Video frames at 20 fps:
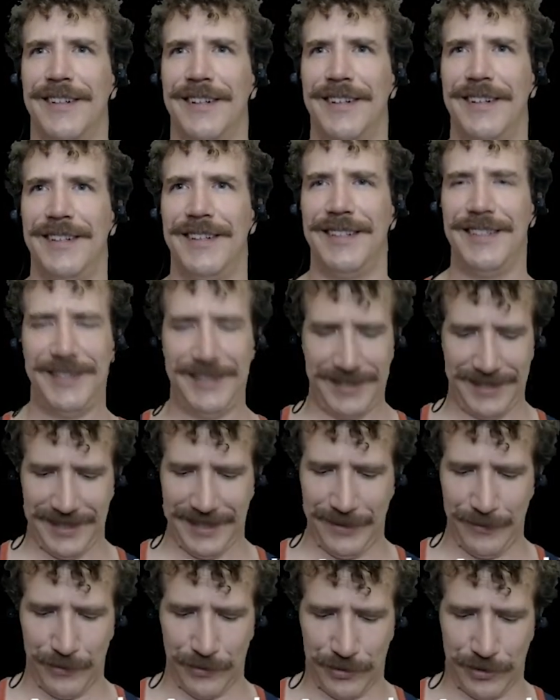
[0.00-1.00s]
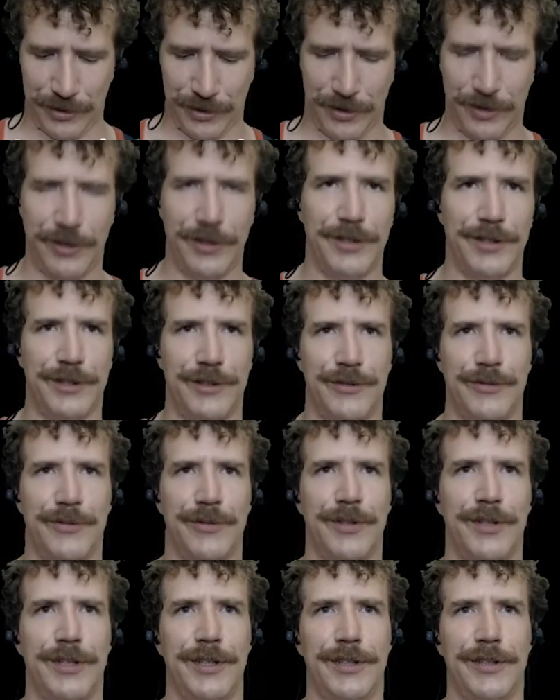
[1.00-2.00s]
let's see, we'll call this
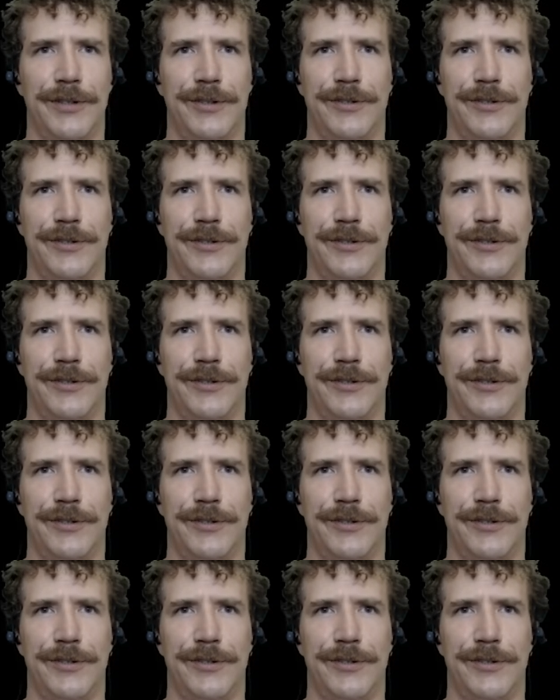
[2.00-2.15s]
one